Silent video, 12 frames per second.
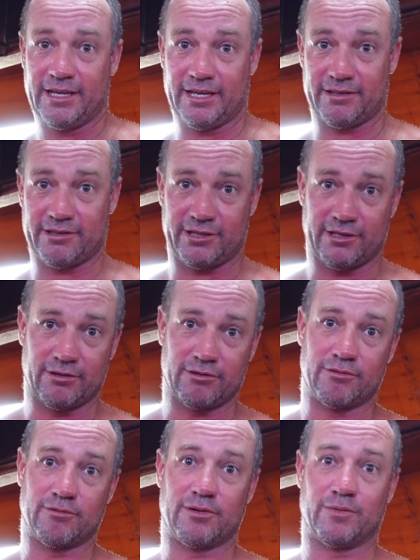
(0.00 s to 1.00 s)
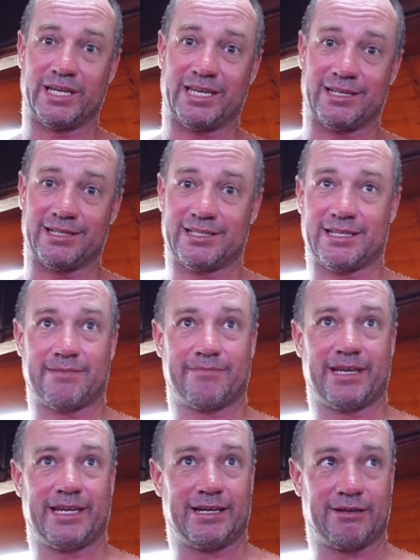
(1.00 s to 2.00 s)
until we can
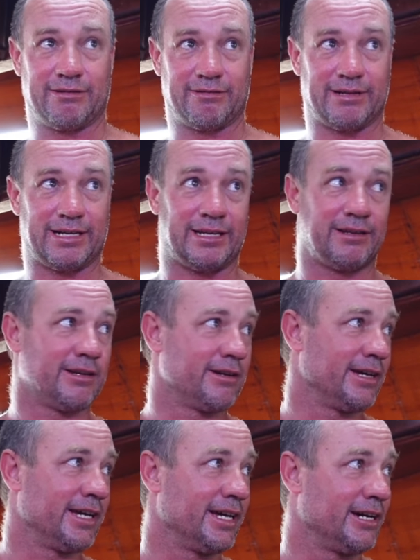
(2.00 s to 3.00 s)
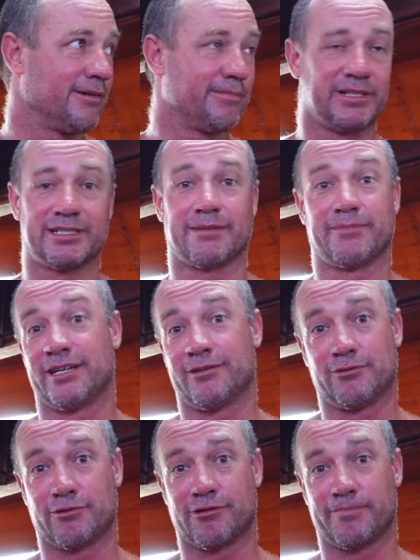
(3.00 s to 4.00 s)
somehow, I don't know how, but somehow
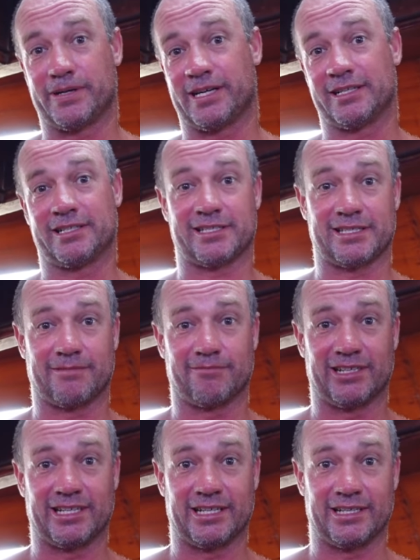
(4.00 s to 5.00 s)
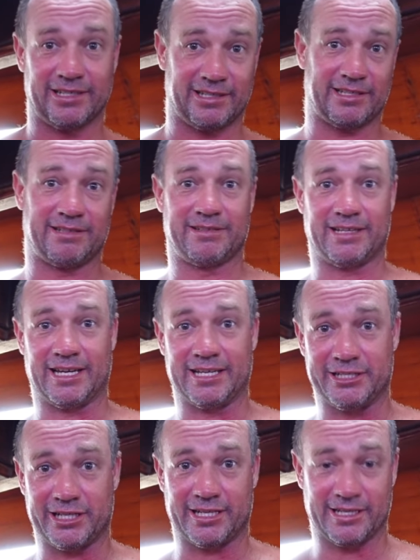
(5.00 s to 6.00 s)
order a part to somewhere in
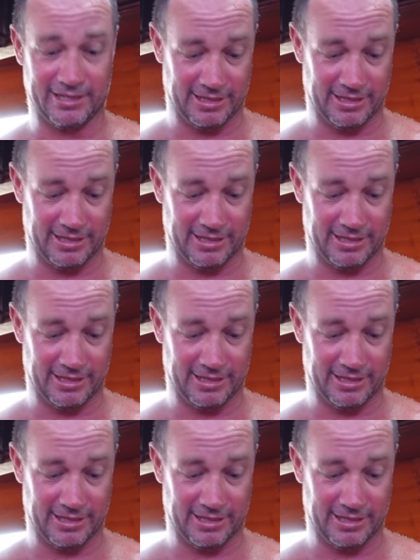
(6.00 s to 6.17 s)
Asia